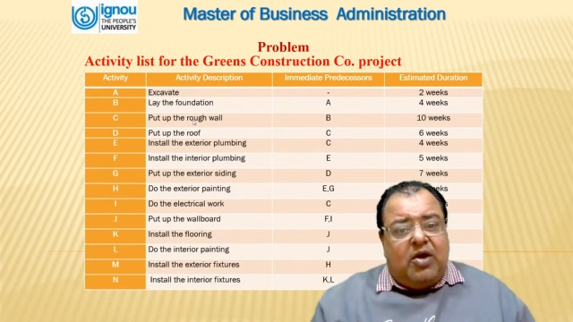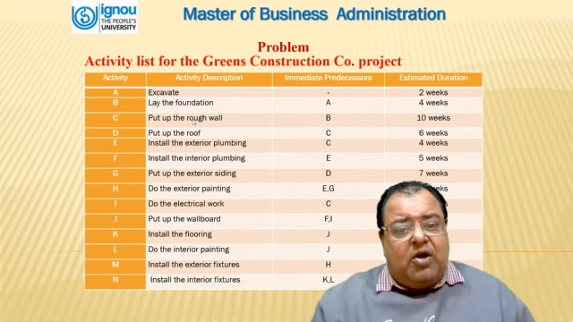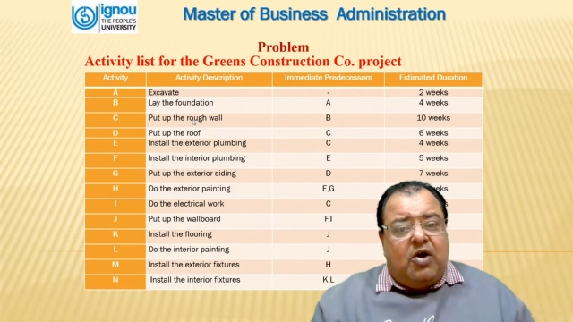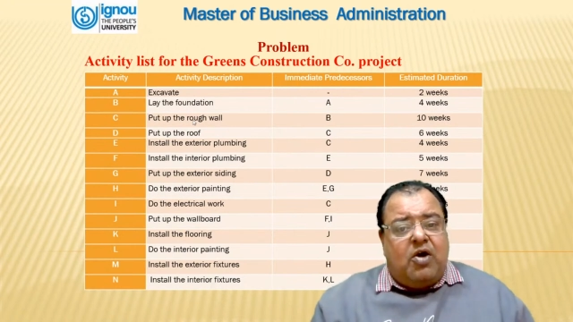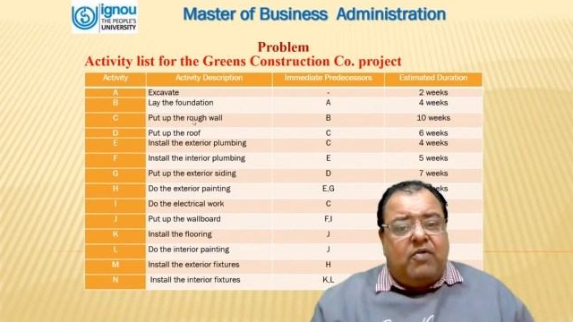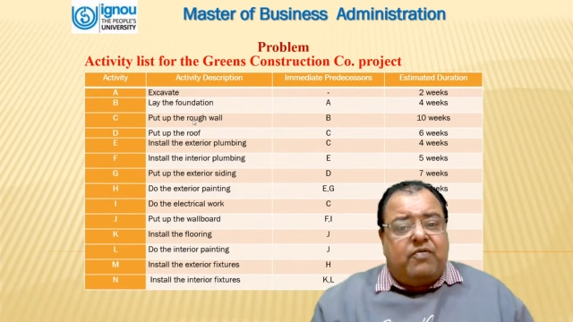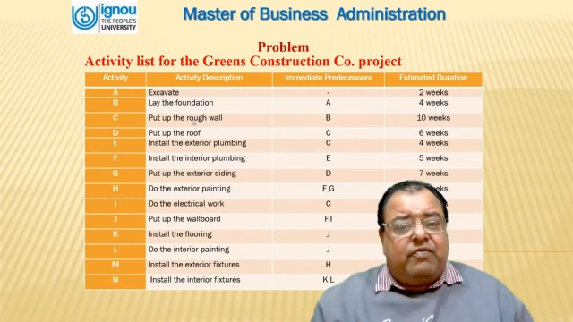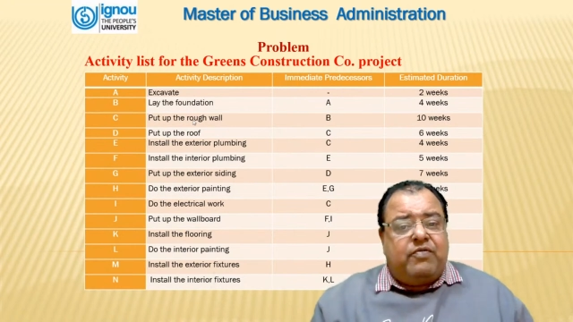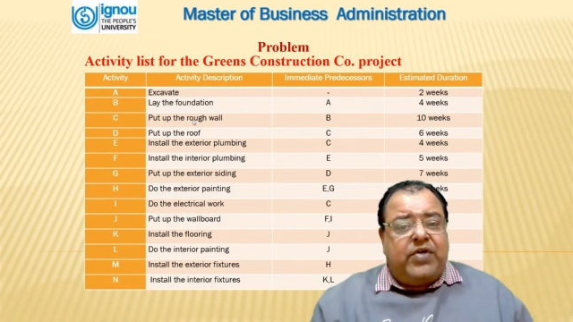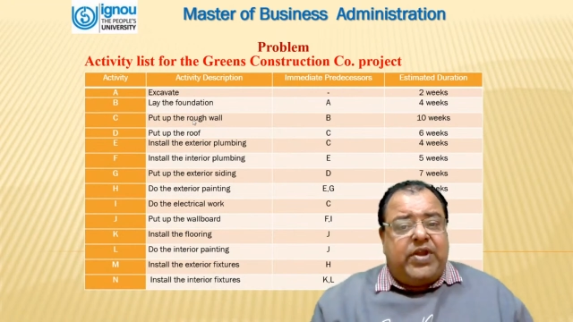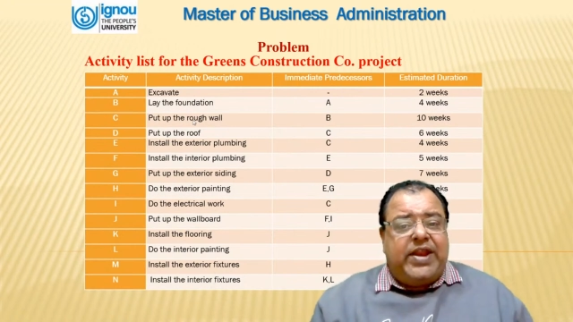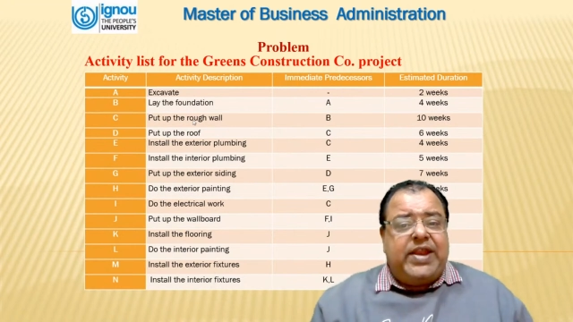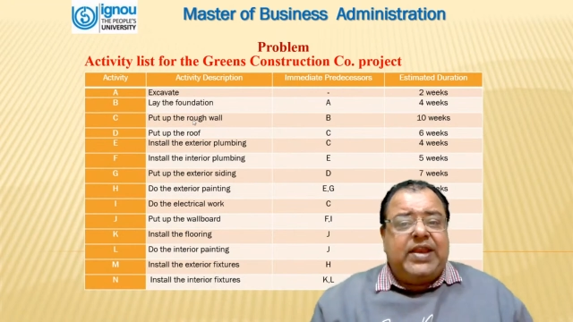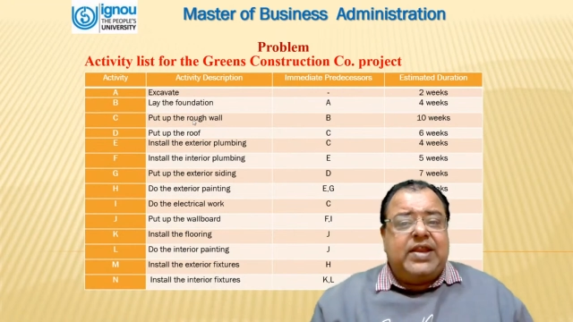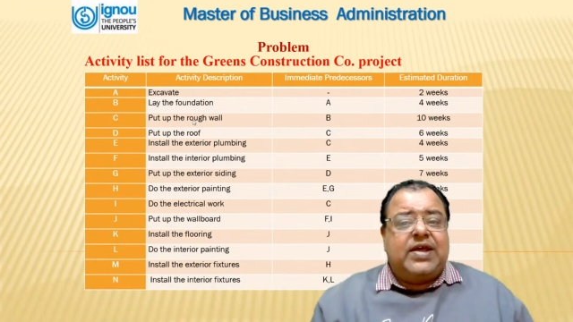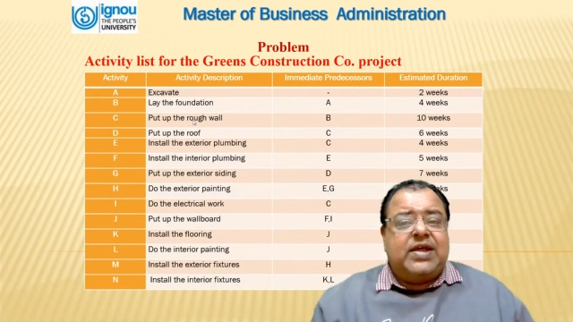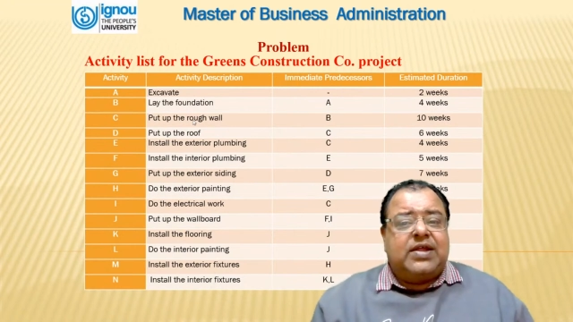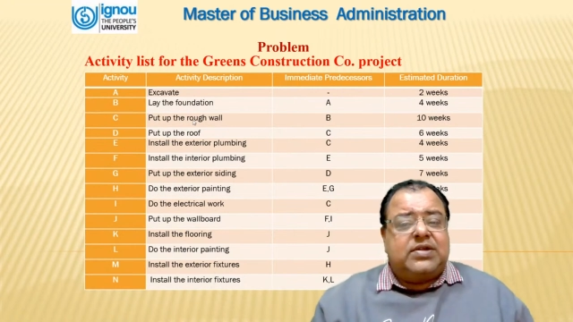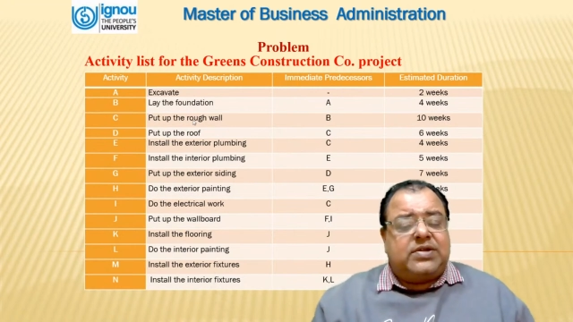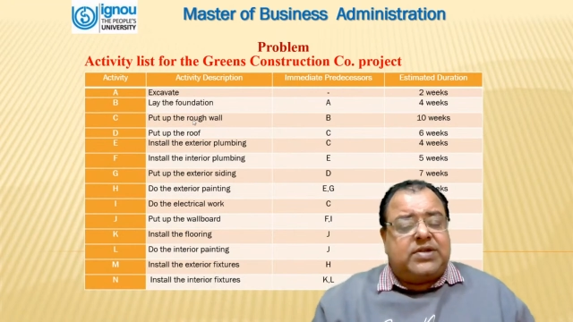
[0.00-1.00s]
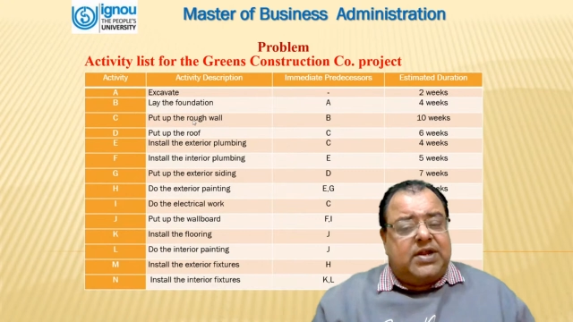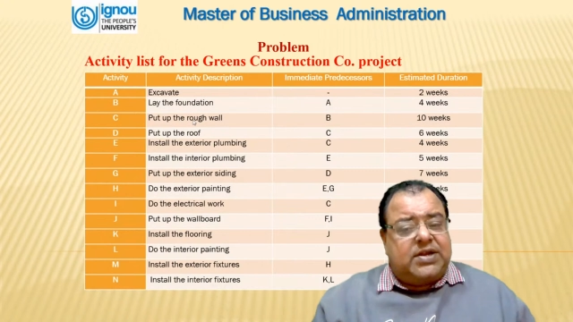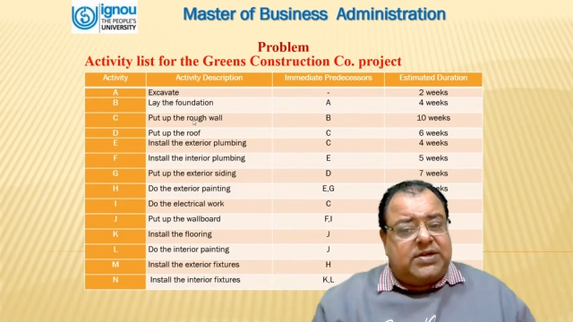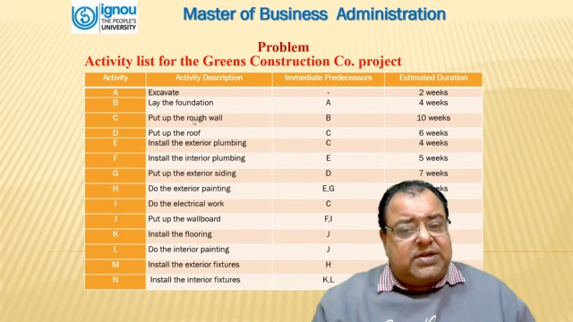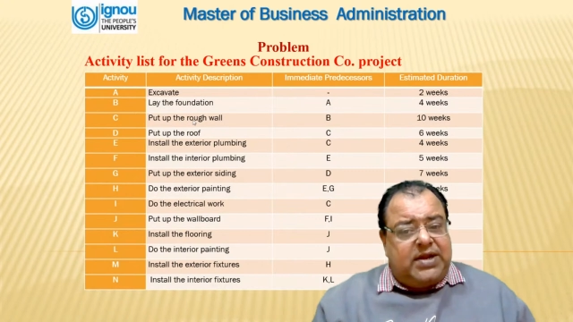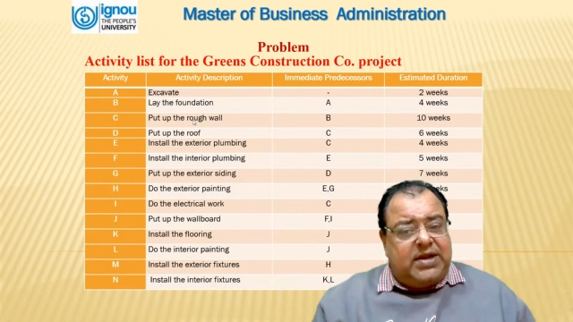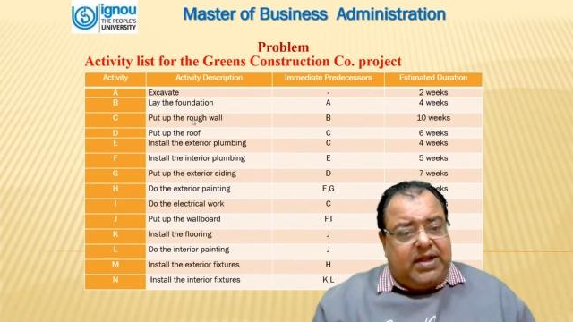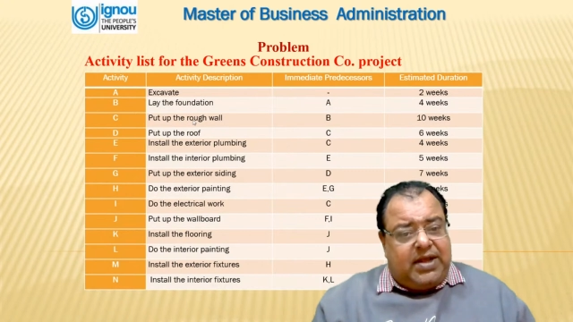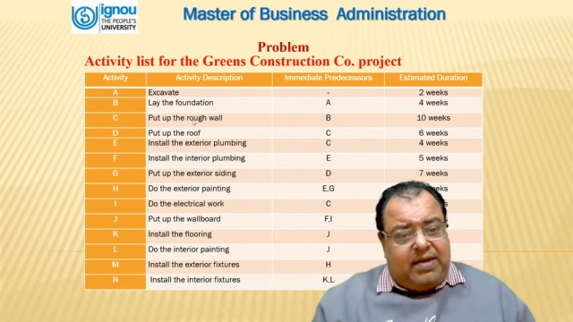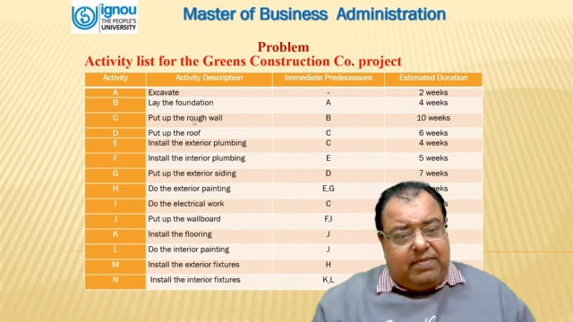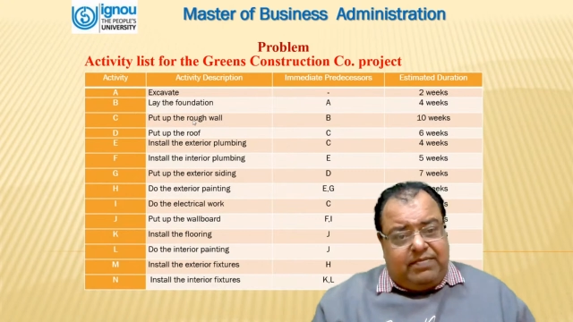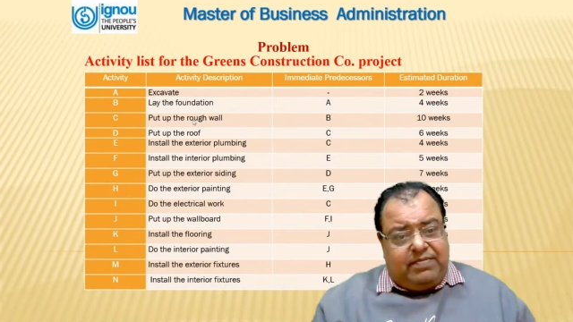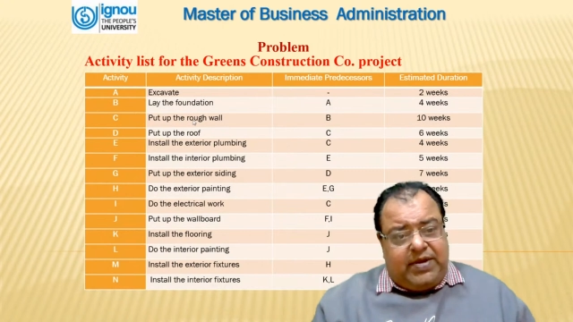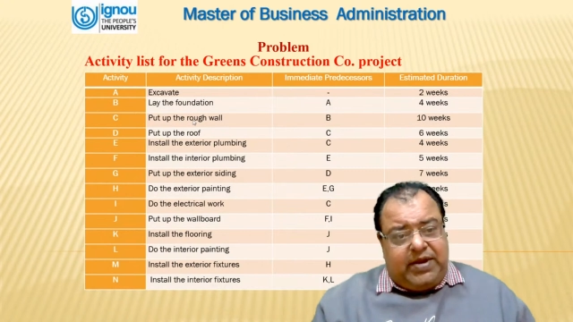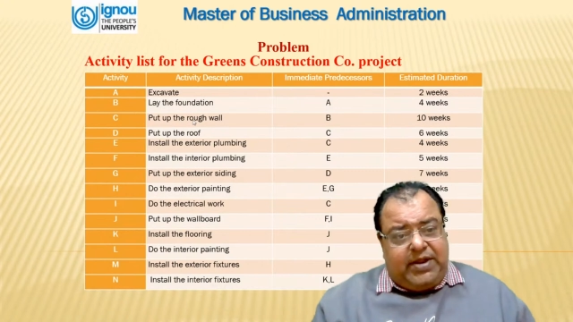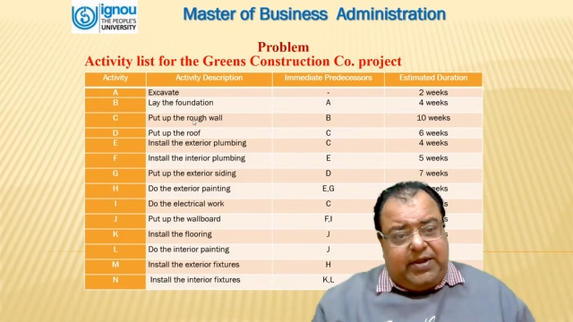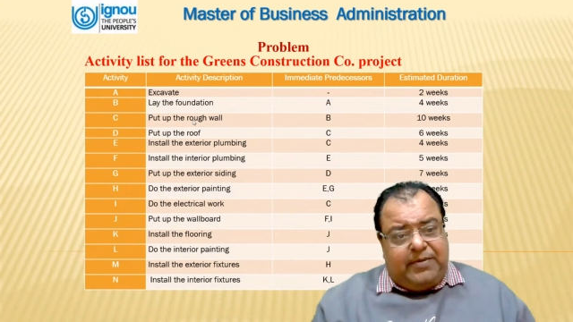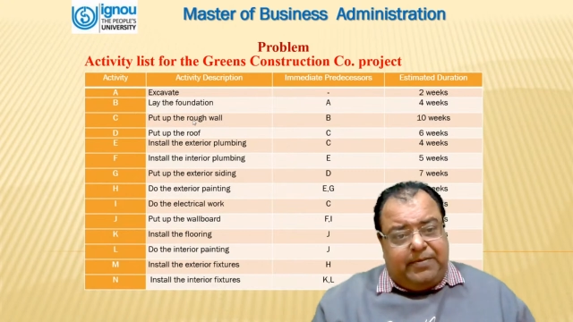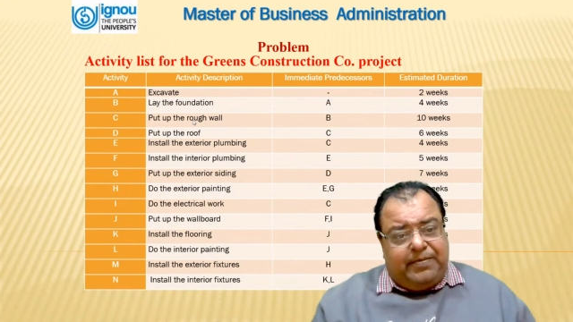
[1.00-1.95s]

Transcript: of green construction company.